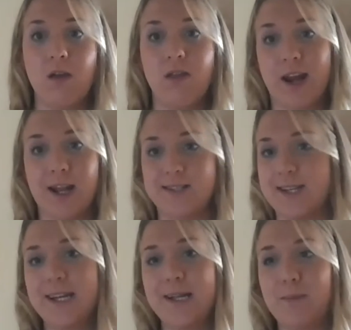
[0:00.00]
than I
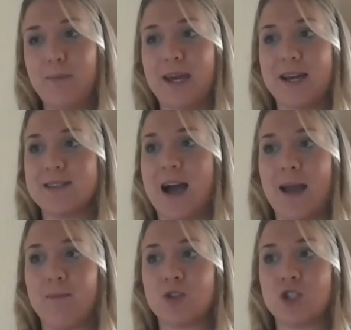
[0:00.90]
did, because
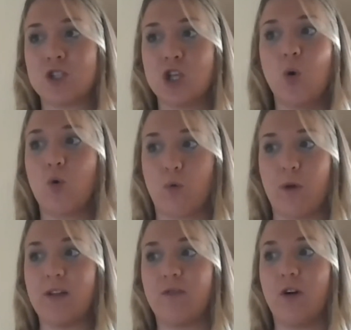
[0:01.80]
I'm so
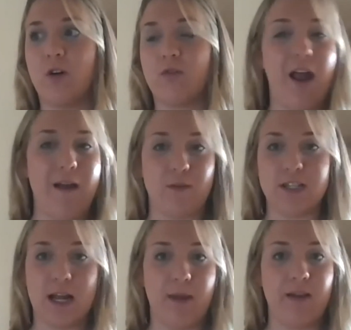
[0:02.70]
grateful for every
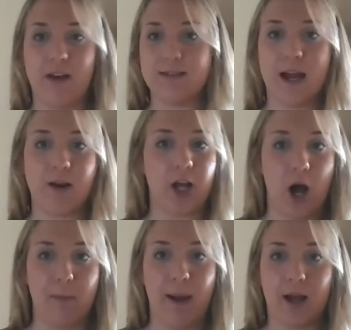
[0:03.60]
time I fell down and
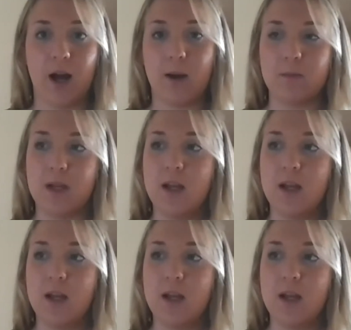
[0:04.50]
got back up.